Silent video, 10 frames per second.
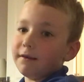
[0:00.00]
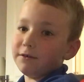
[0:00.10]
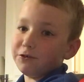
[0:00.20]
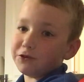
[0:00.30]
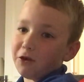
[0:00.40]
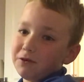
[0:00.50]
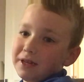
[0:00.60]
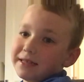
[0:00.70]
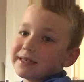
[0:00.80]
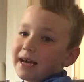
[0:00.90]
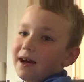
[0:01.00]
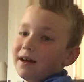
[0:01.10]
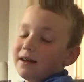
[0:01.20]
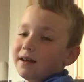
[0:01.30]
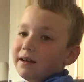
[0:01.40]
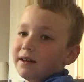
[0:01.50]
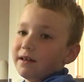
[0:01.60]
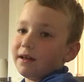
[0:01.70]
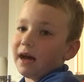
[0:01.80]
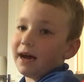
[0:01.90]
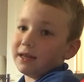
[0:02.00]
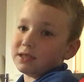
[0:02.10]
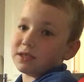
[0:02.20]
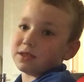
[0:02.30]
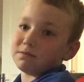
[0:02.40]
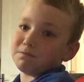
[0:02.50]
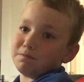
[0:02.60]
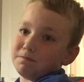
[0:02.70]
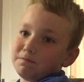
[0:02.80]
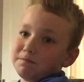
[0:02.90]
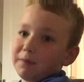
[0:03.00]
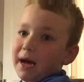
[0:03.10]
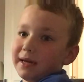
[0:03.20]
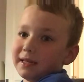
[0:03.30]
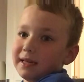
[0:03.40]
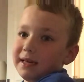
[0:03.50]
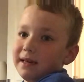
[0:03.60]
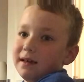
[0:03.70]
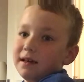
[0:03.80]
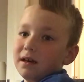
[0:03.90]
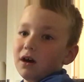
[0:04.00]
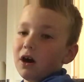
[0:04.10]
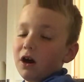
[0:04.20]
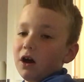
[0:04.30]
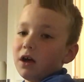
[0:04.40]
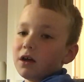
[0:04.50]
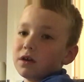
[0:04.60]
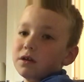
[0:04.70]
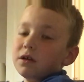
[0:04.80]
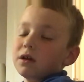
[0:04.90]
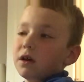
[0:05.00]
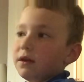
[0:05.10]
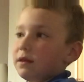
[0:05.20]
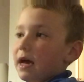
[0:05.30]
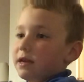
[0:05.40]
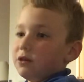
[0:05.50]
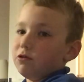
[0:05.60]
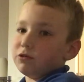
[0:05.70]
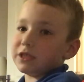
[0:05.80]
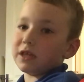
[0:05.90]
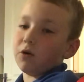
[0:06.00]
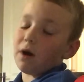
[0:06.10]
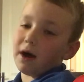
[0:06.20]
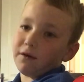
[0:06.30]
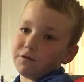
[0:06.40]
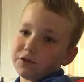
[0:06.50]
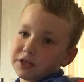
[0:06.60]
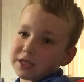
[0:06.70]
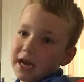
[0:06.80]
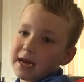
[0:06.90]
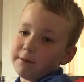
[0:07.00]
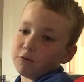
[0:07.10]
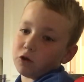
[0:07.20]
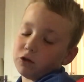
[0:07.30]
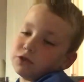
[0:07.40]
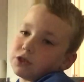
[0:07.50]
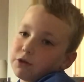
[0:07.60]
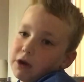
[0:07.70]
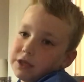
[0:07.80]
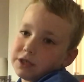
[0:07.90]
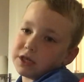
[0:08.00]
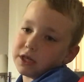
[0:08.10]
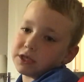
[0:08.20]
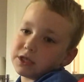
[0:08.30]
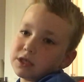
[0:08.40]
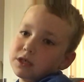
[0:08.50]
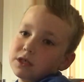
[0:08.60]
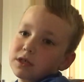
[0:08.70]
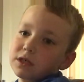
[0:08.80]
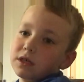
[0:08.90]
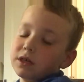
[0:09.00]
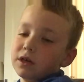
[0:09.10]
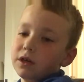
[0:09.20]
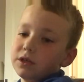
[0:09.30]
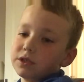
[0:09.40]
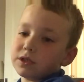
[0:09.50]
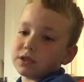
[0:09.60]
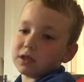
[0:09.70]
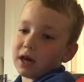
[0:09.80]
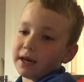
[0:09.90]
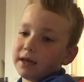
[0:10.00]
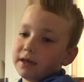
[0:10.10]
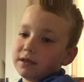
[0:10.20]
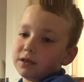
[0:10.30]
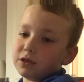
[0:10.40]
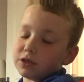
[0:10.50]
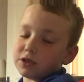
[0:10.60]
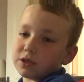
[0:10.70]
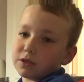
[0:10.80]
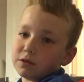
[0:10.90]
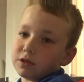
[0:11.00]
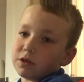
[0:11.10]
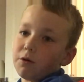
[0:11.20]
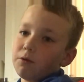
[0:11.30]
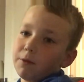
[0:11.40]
you don't need to get as badly hurt, and then you'll still have the same consequences as like just someone